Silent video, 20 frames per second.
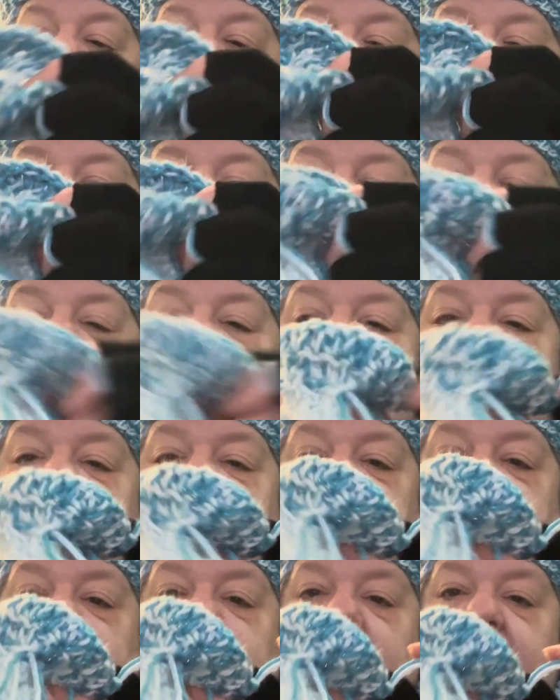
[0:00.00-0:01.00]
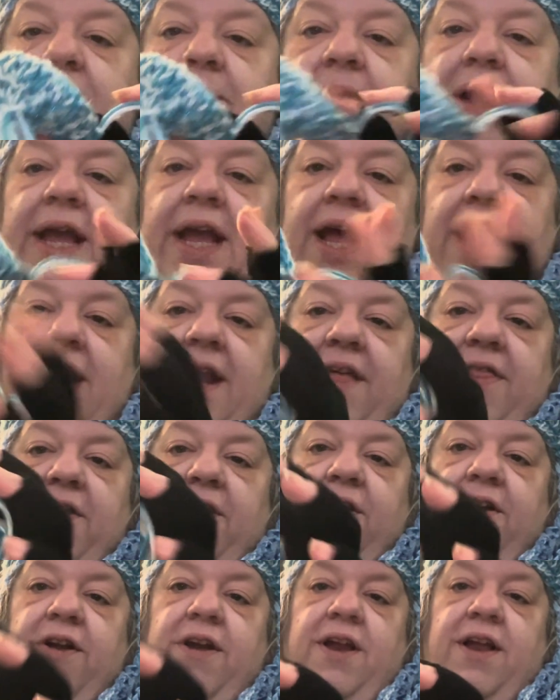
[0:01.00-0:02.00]
But this is going to be
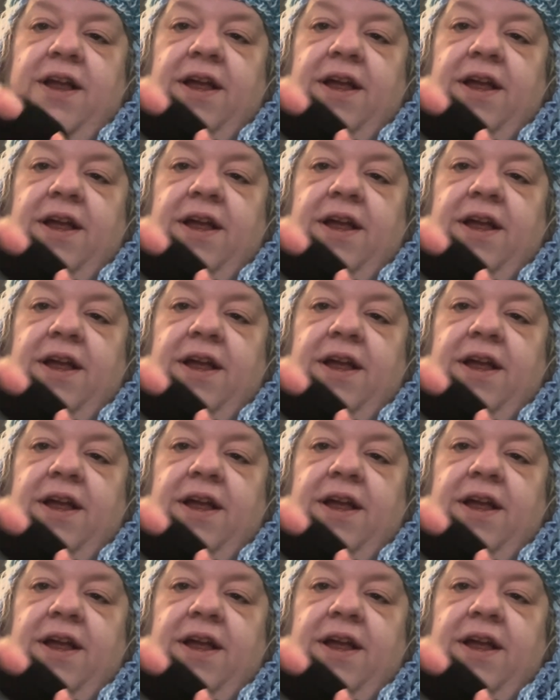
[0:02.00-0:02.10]
another